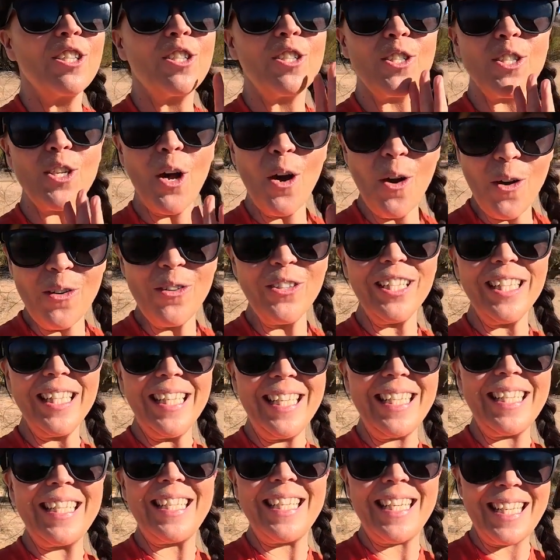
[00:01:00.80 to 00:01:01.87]

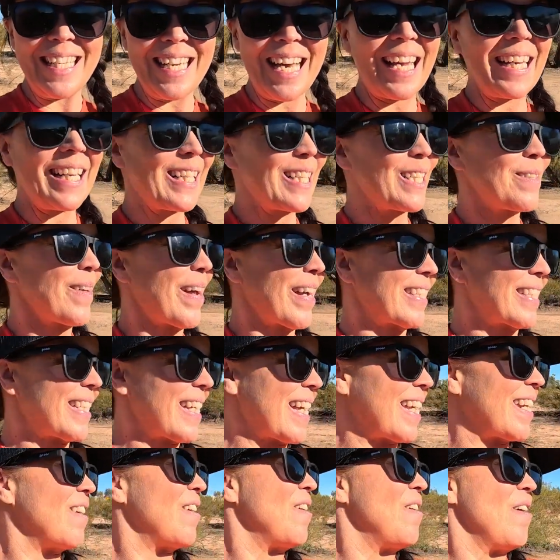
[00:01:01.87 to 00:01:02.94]
Totally did not expect
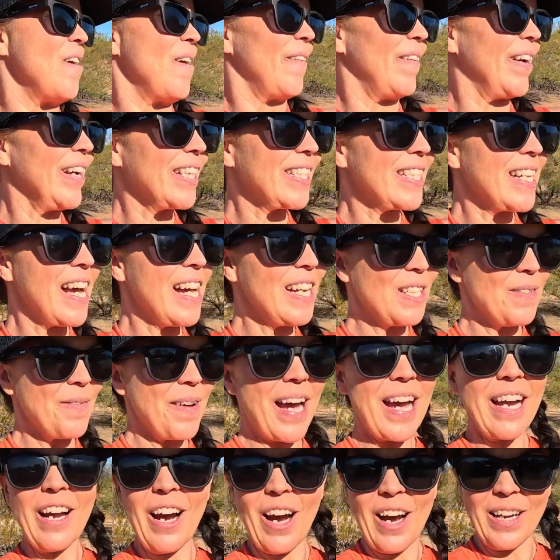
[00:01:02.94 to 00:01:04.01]
it. We are tucked
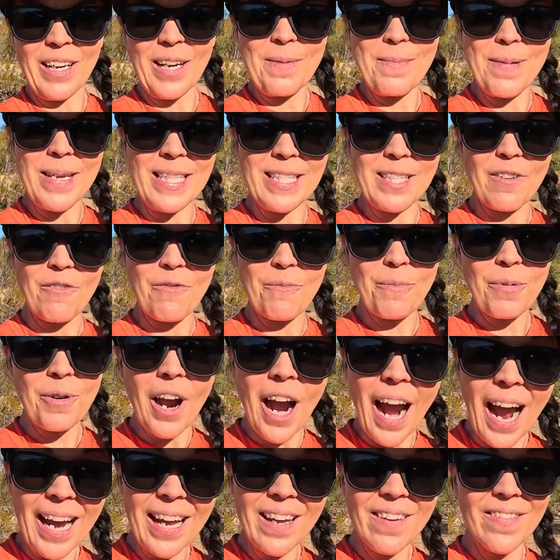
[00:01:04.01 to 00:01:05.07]
back on a piece of
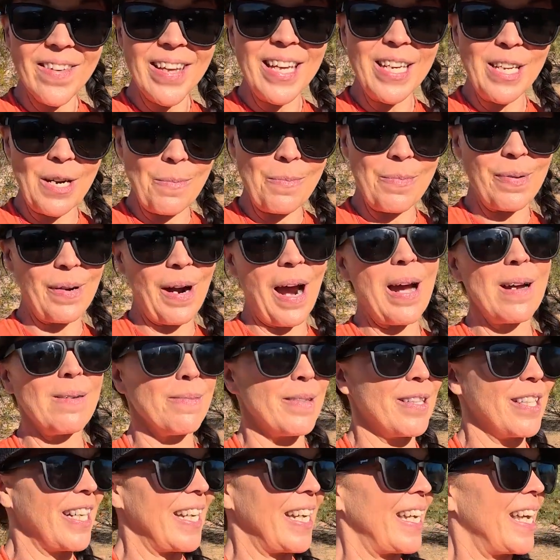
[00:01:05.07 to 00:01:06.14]
private
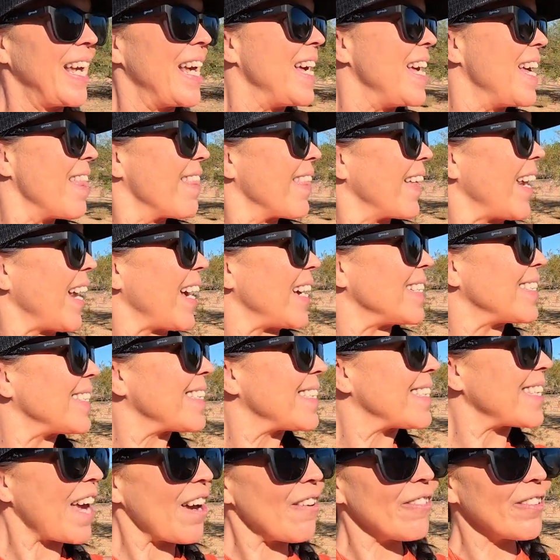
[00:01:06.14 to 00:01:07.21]
property that has
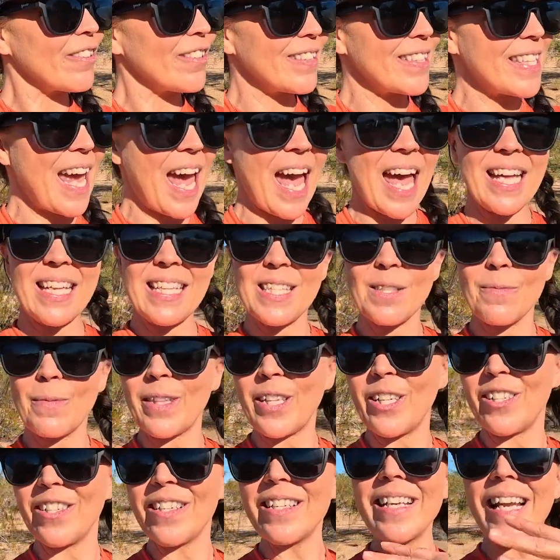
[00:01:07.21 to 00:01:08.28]
several tents, but
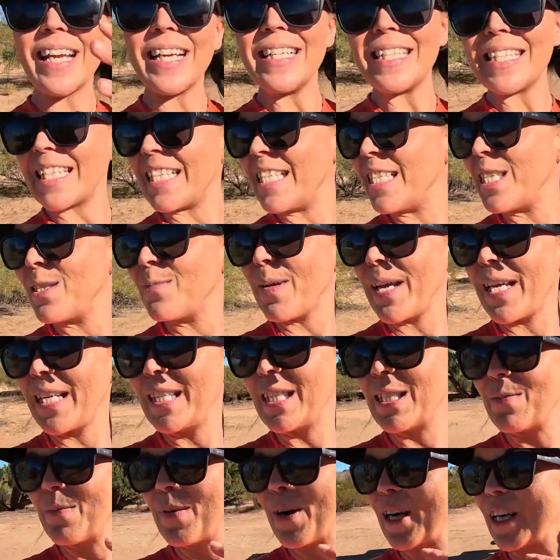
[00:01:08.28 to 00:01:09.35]
they're nicely
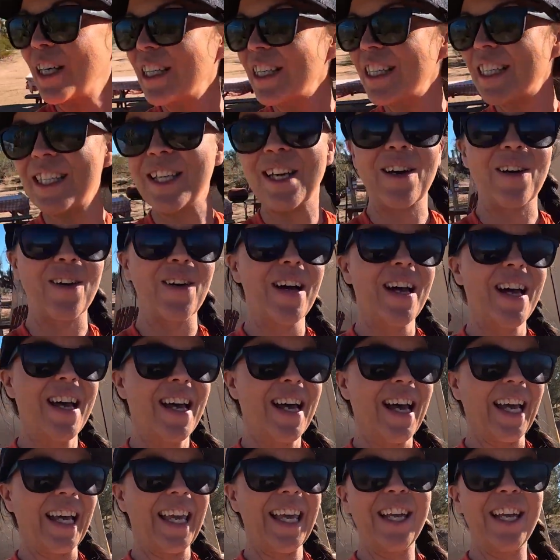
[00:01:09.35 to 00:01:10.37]
spaced apart, so I